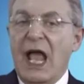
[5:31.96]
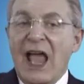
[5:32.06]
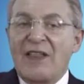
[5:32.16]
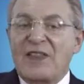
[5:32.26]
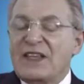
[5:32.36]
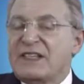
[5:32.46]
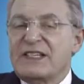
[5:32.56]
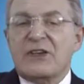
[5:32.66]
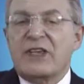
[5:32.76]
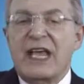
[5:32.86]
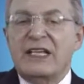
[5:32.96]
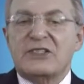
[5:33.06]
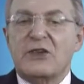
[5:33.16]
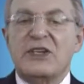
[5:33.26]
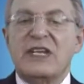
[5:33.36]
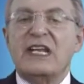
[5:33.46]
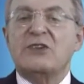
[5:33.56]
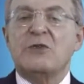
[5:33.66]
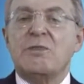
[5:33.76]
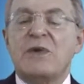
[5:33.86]
And this is again a
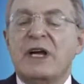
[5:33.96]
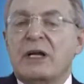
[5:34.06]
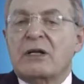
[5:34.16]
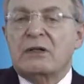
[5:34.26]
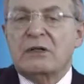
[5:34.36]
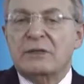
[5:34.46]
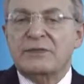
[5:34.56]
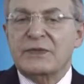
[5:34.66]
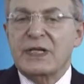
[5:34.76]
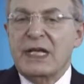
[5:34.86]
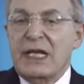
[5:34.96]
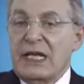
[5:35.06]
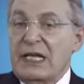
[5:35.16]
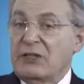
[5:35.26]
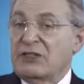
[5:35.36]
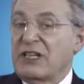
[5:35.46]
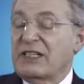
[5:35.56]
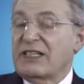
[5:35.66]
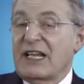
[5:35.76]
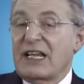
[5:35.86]
nature miracle, in a
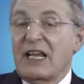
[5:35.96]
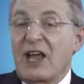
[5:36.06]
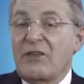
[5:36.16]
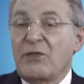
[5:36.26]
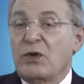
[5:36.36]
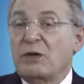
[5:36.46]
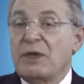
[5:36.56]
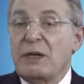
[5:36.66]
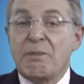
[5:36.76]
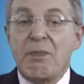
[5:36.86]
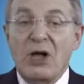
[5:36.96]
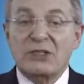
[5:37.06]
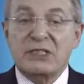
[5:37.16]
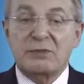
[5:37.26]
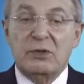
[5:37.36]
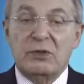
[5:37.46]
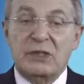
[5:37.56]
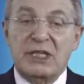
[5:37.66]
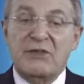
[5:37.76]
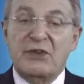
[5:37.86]
sense that life will be impossible
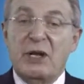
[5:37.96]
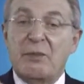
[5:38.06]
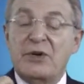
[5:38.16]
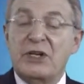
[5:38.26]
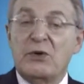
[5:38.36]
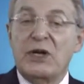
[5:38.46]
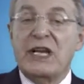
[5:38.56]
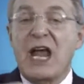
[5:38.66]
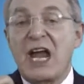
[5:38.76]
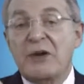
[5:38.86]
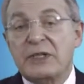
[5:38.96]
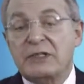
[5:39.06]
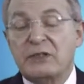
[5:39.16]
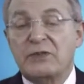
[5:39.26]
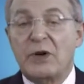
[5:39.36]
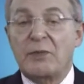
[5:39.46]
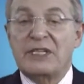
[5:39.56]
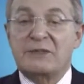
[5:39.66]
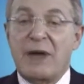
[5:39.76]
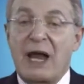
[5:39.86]
if an embryo inherited from
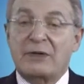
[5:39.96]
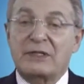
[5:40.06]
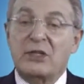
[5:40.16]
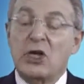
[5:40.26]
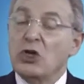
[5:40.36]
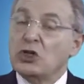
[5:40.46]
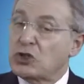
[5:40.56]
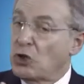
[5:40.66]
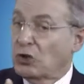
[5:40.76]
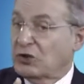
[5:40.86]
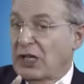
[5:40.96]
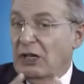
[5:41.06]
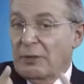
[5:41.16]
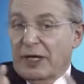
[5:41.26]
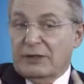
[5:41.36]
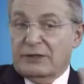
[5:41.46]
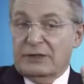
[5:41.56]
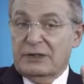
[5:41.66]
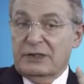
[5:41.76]
his parent short telomeres.